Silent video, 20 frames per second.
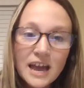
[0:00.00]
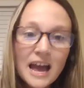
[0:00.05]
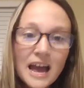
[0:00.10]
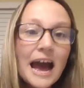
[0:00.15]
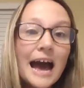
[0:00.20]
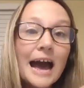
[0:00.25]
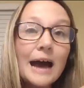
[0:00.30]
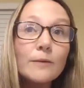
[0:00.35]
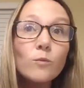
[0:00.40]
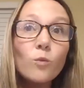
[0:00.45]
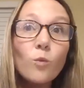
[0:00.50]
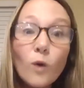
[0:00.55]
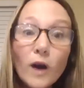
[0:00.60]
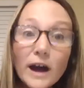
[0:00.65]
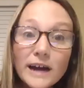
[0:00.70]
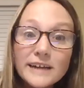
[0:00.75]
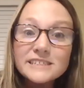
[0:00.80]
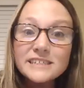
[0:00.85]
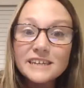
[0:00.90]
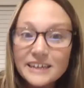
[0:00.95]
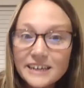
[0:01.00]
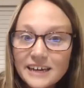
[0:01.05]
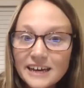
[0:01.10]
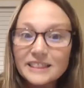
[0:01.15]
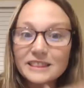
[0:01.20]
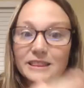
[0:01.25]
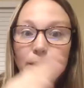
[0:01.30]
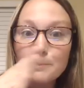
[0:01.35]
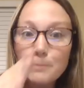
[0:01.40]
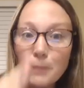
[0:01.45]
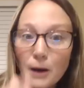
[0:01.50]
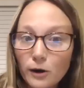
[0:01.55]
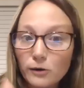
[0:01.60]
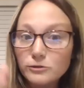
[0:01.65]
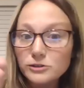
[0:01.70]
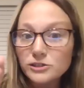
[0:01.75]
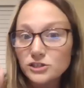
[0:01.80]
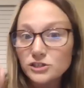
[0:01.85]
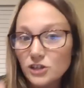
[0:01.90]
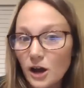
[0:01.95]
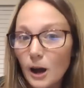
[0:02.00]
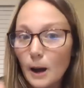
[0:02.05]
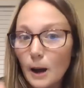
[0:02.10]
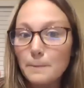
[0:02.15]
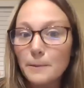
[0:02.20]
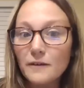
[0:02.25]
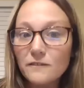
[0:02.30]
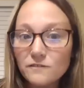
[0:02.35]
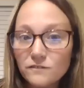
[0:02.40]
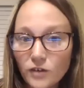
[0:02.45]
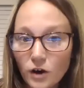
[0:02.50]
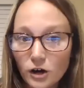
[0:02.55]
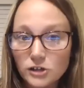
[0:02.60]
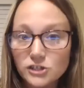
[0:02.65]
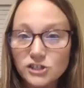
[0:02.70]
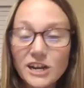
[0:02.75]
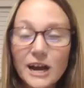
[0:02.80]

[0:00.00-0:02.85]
I want to get the post up first.